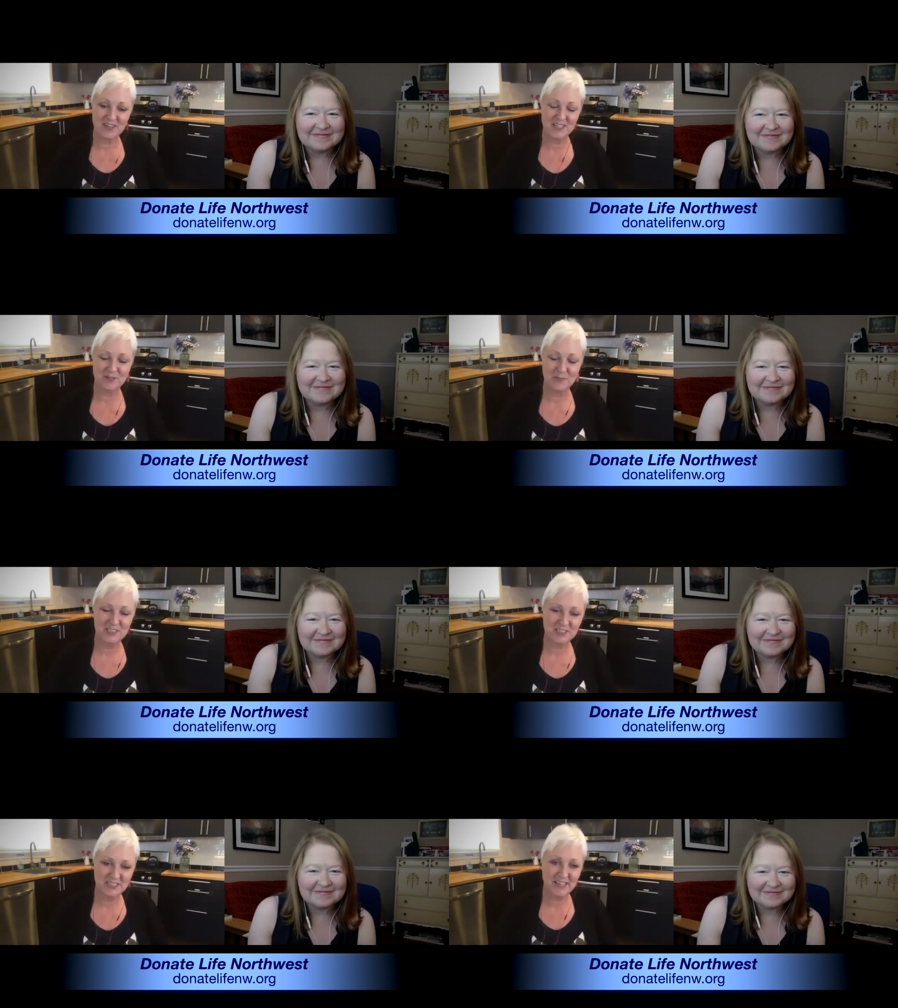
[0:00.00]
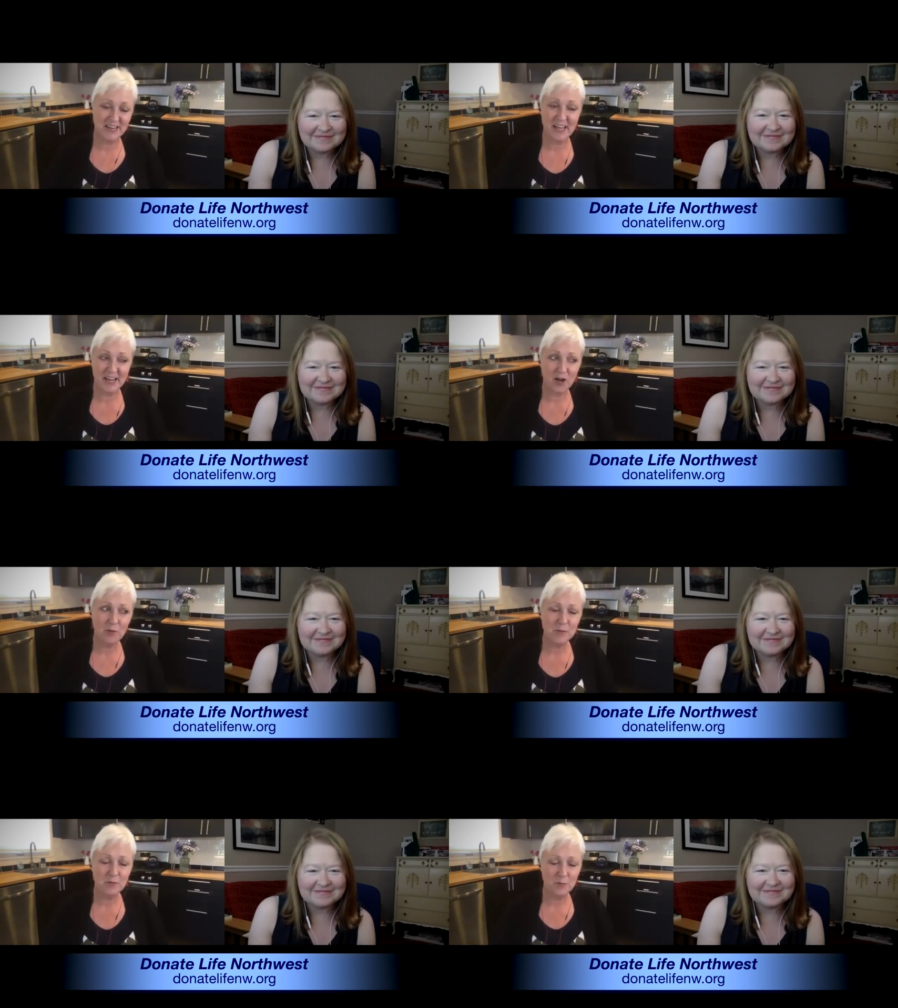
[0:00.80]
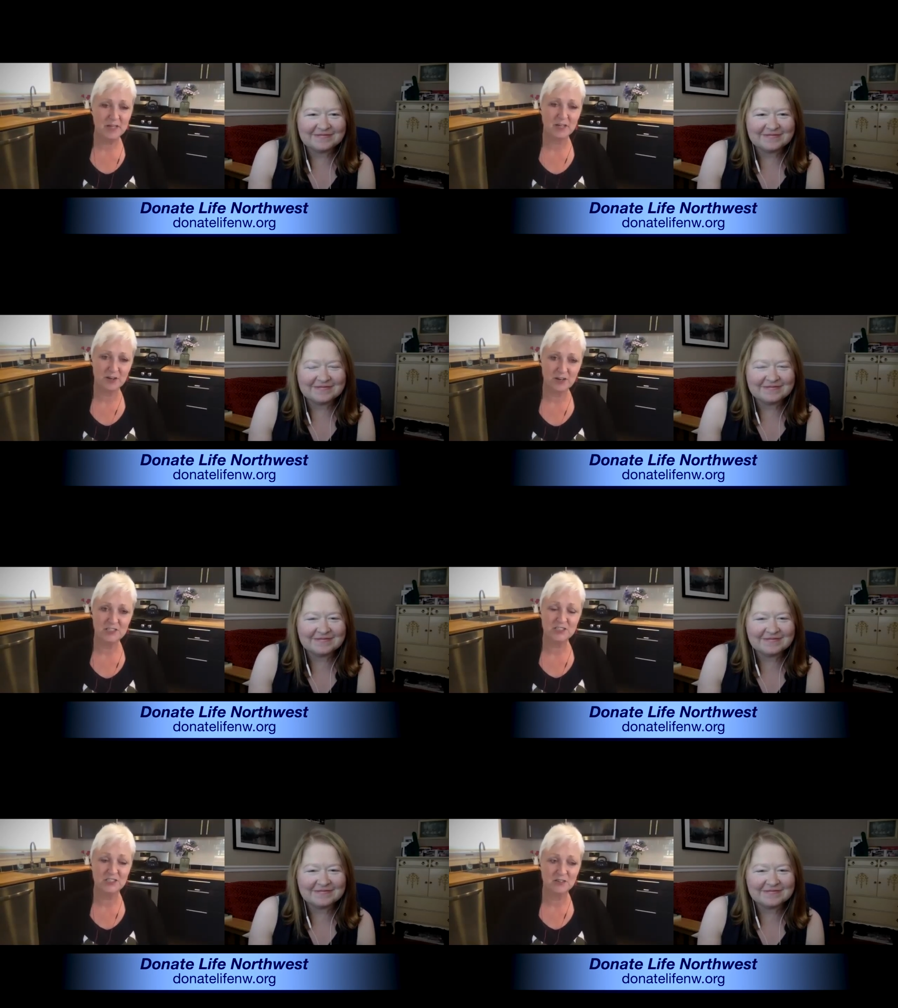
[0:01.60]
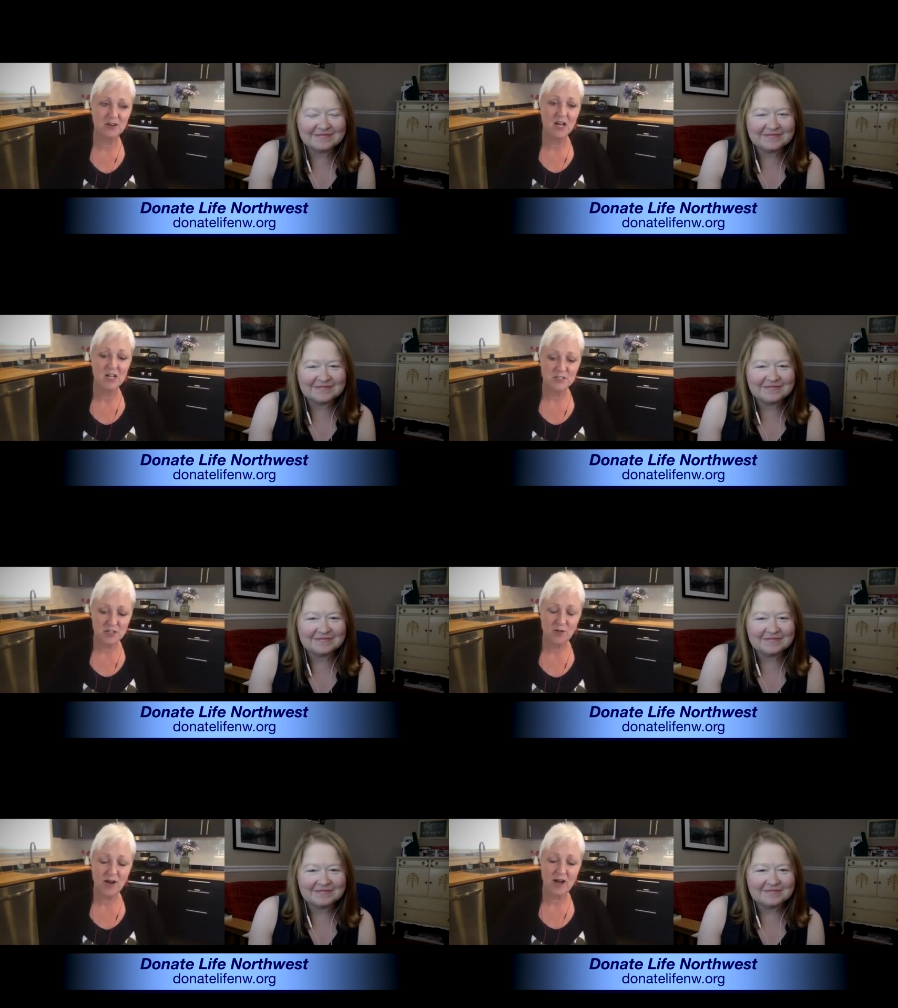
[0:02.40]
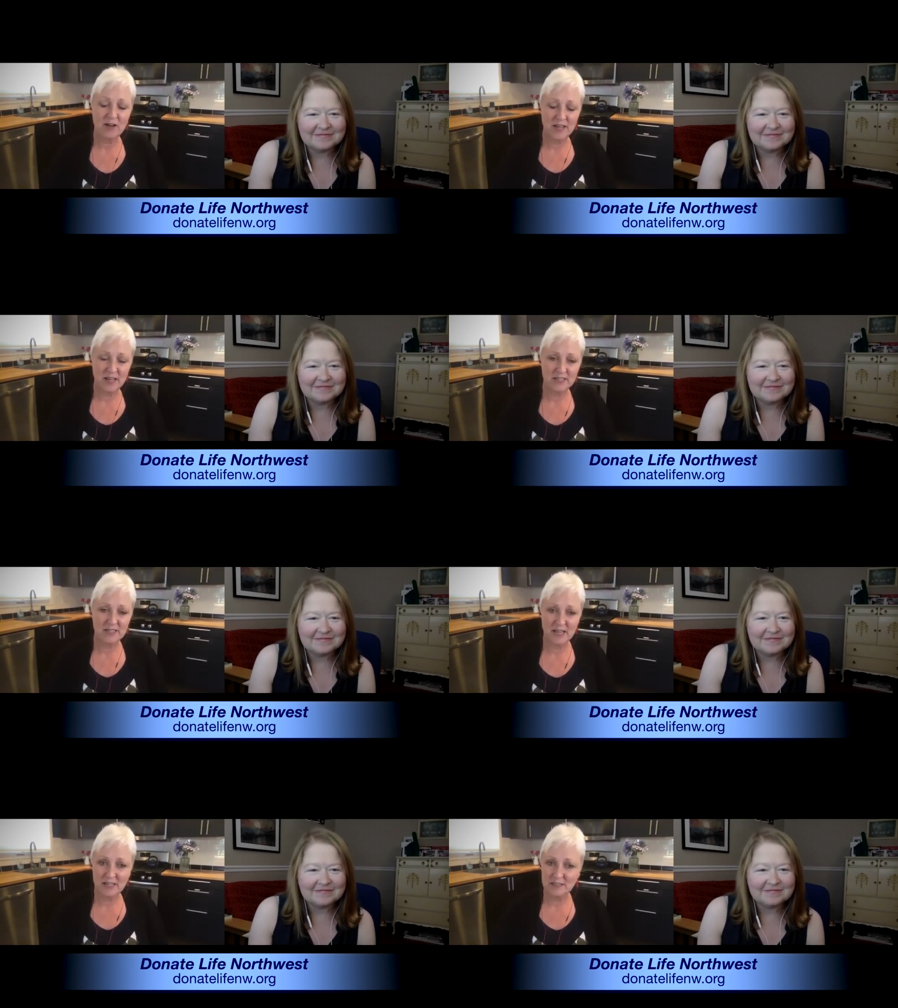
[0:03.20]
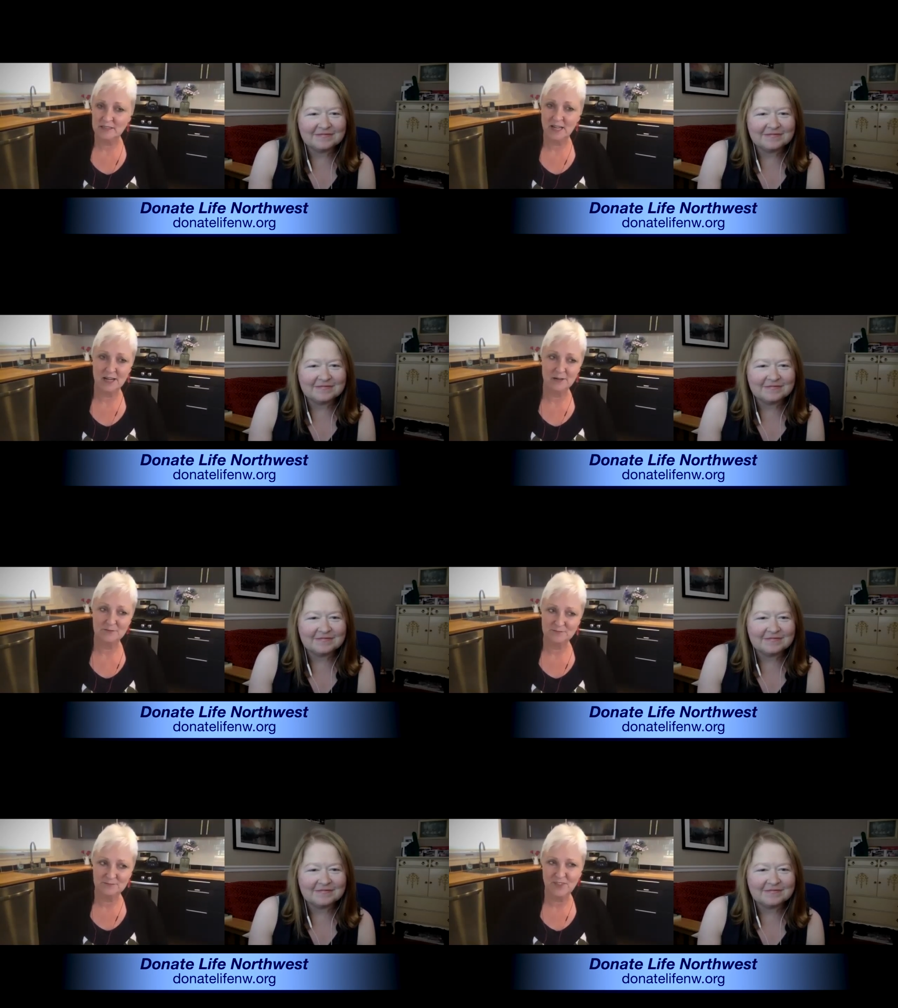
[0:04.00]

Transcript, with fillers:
Speaker 1: this information today, and I hope people will be encouraged to to go out and and uh,